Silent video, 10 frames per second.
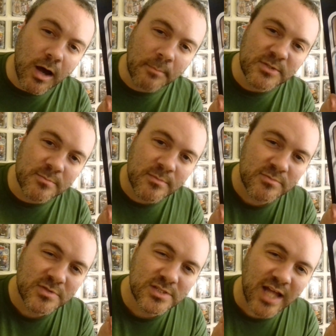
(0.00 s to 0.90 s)

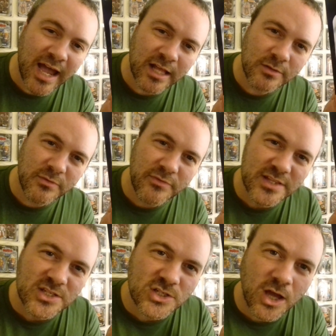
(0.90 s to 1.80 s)
optimum style of a
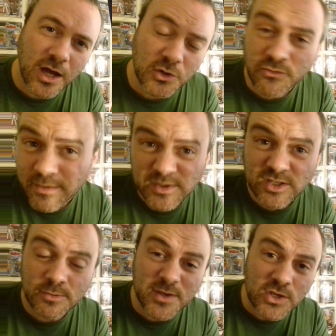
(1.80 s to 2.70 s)
vintage card or
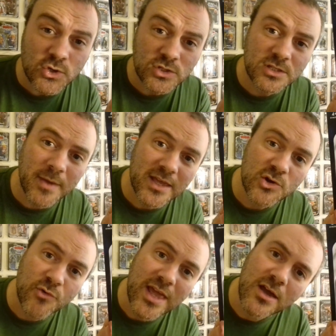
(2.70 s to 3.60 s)
image to be used to make
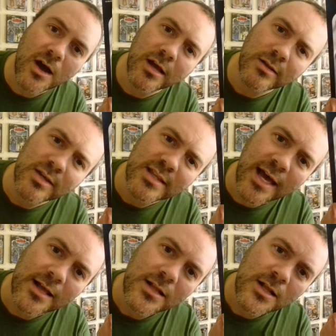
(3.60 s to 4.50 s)
a great card. Look at
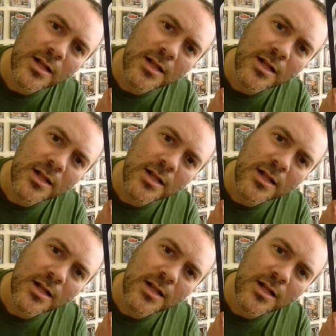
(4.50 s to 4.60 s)
that.